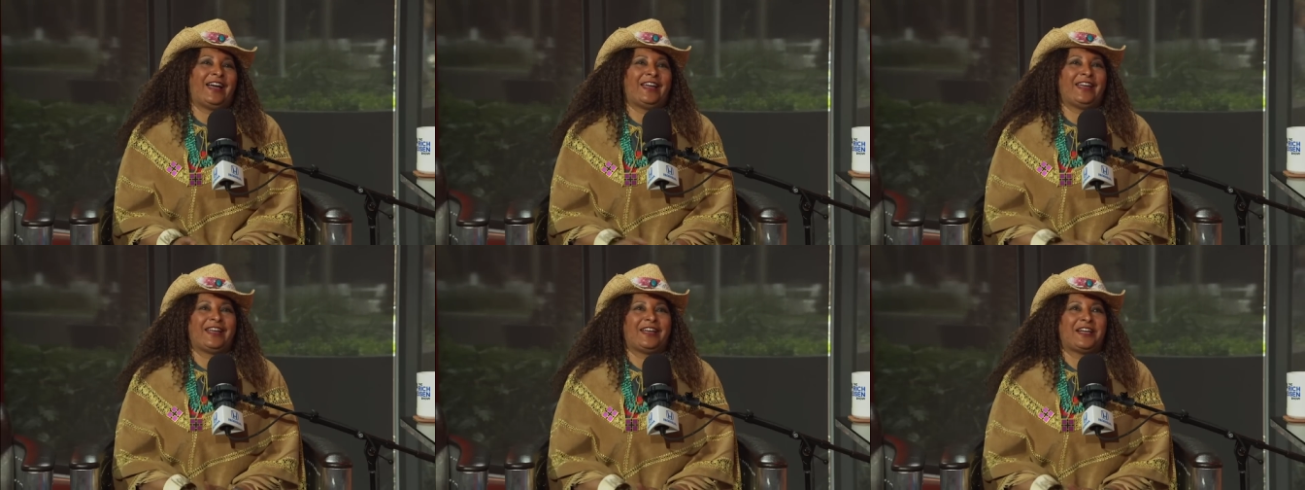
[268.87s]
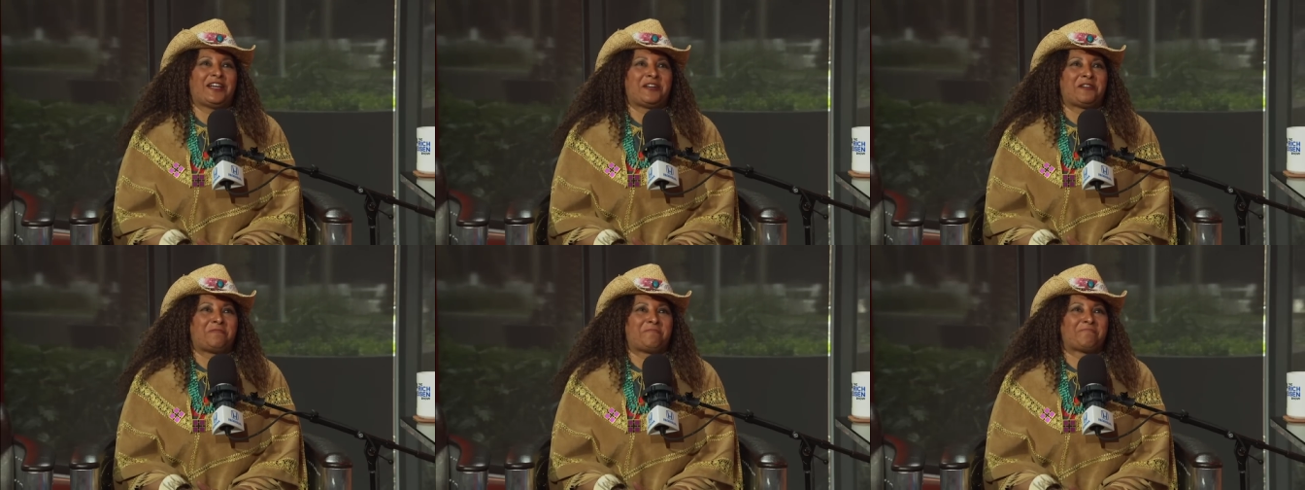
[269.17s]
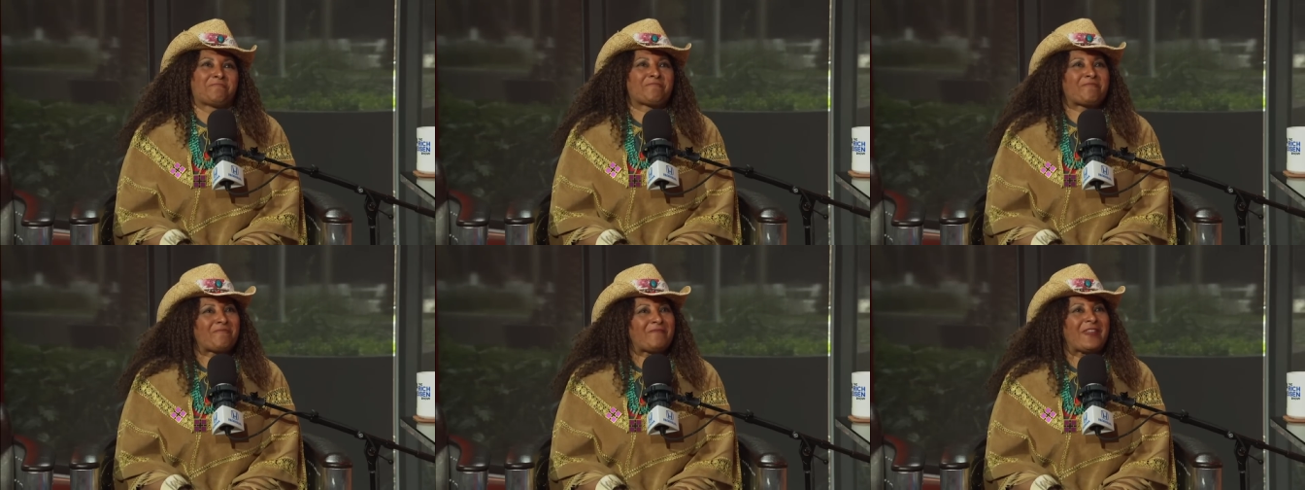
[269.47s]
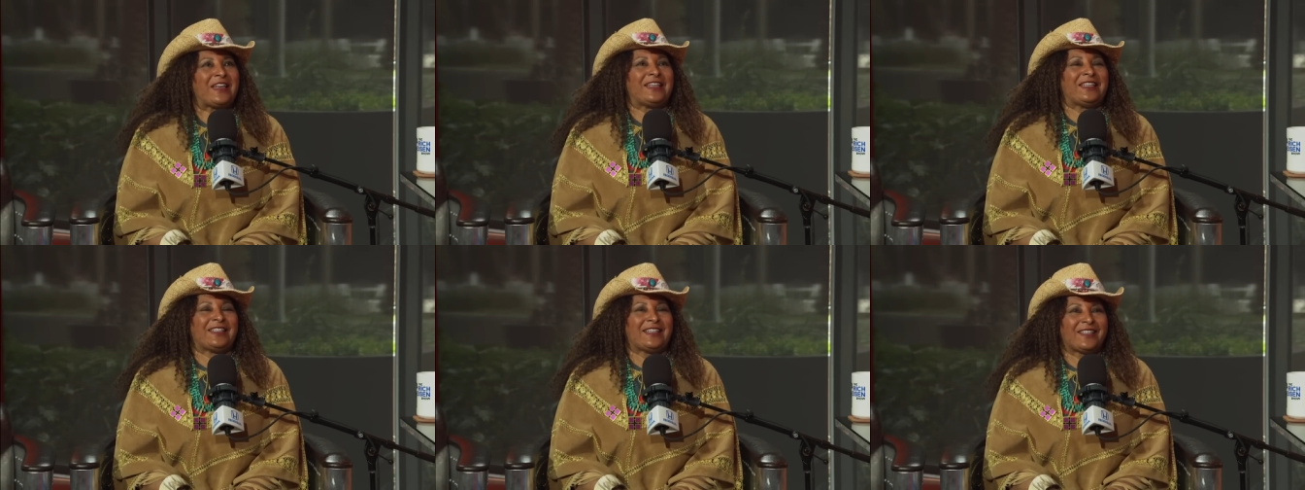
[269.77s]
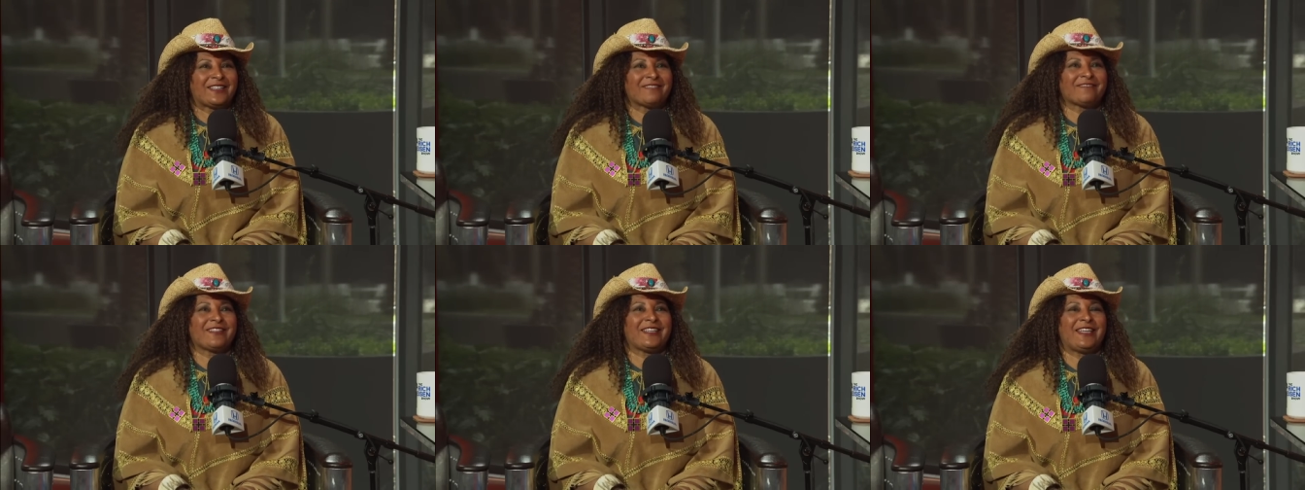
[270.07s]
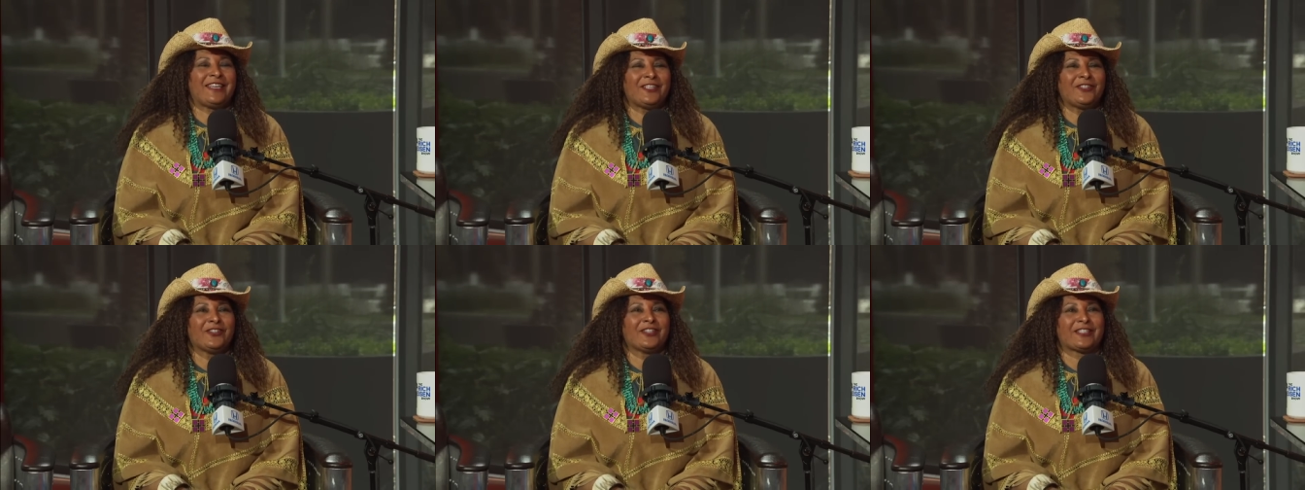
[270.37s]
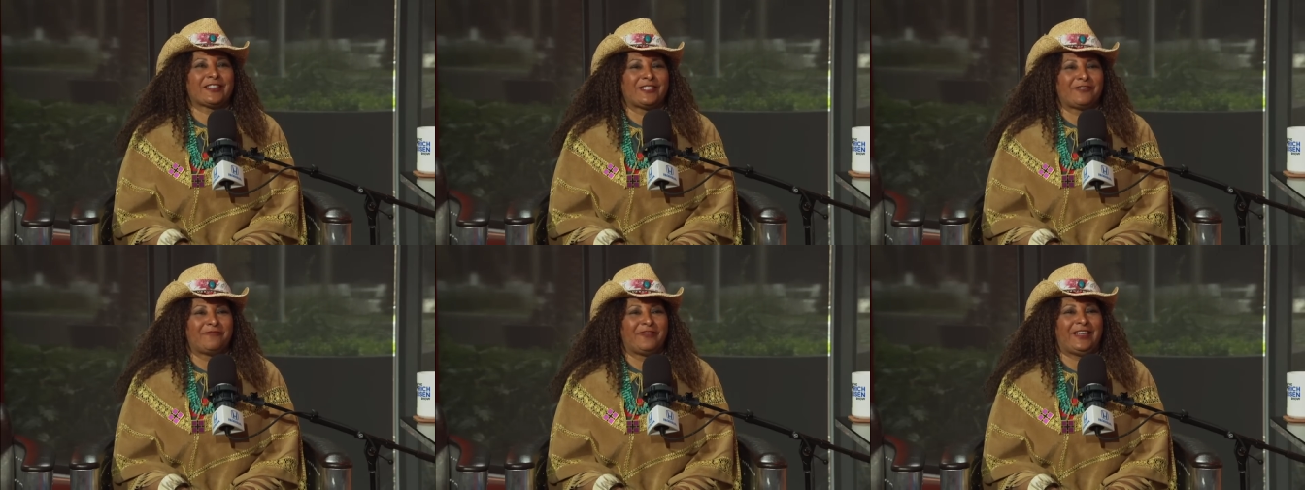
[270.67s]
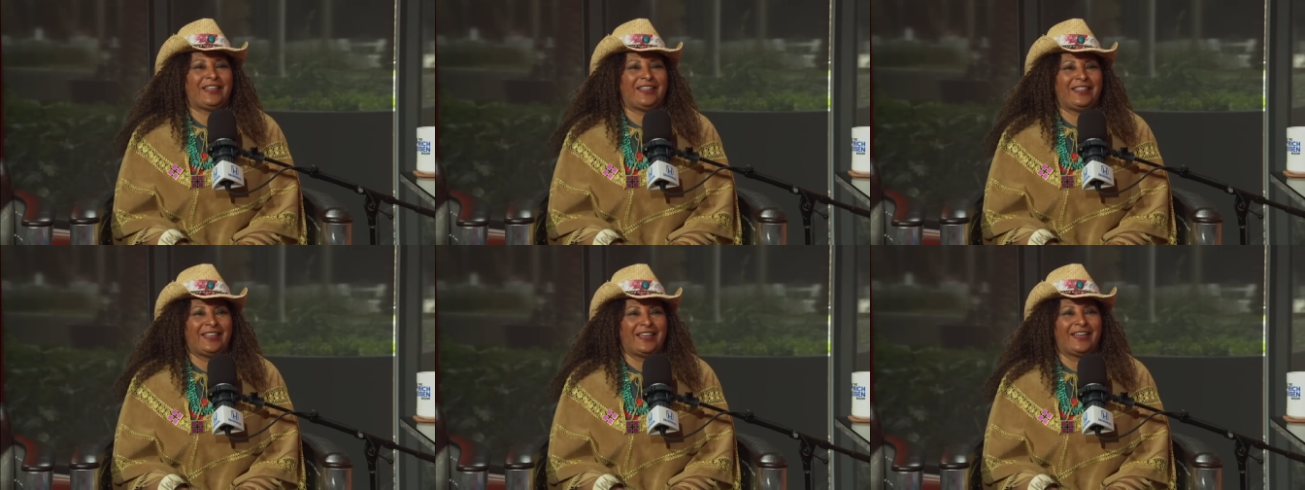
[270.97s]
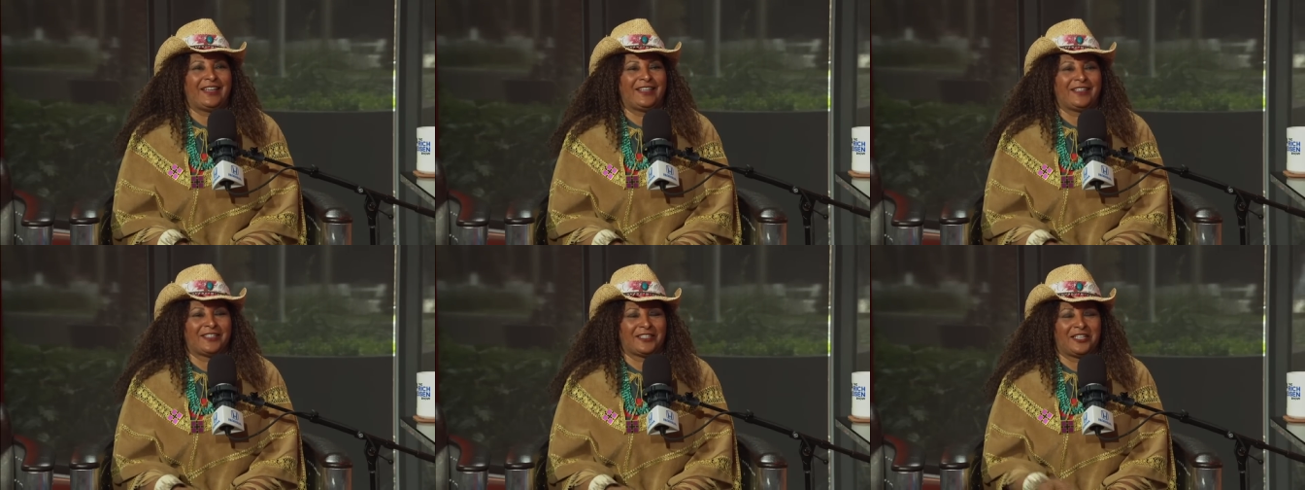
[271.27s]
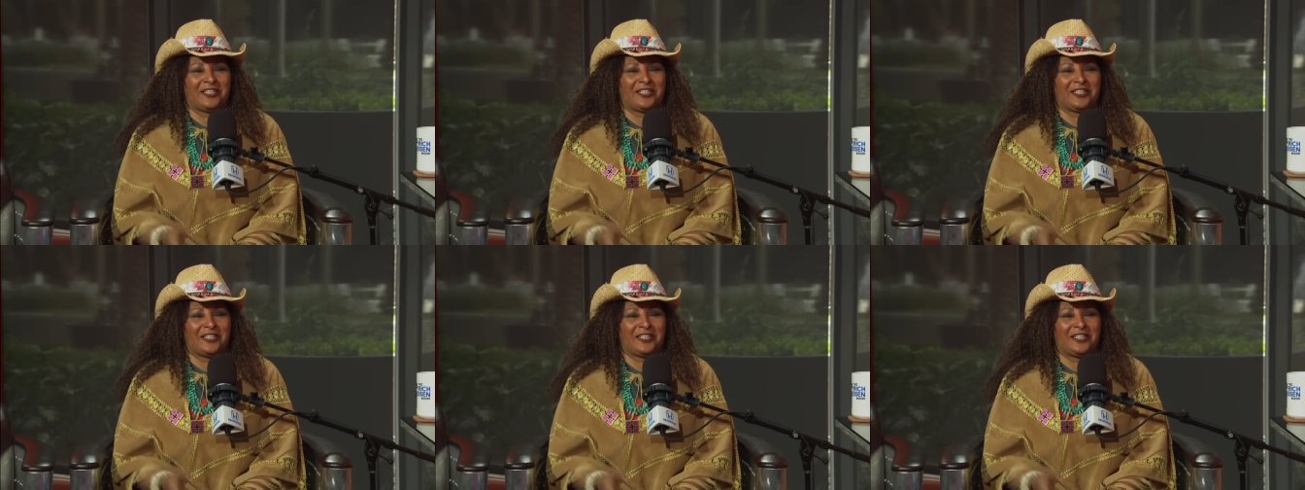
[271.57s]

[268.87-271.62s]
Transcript: I. Um, he looked at me at a,